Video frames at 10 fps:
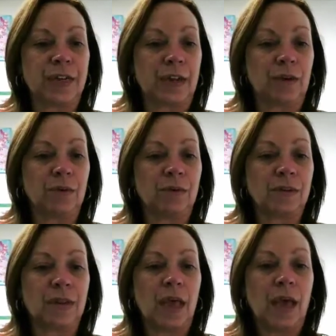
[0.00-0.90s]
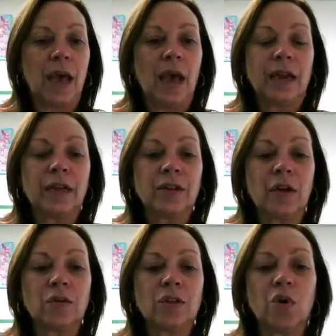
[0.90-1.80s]
standards, and it's
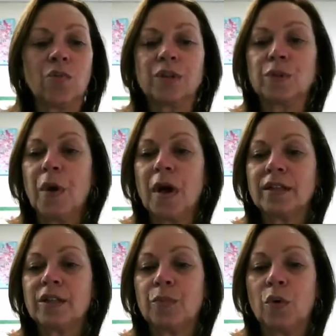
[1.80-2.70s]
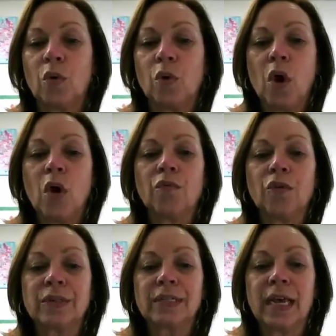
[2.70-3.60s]
also responsible
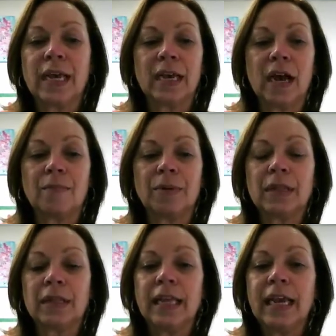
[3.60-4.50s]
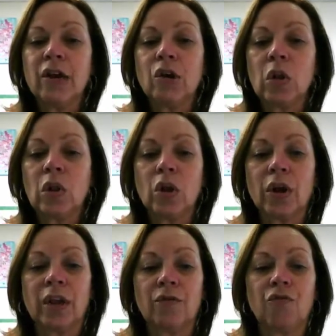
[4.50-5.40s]
for setting up legal,
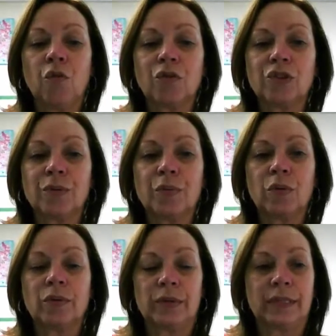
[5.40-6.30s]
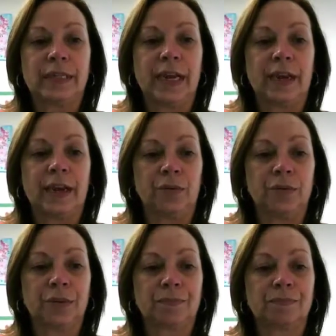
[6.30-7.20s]
enforceable
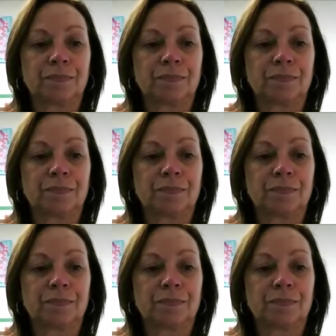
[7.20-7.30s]
standards.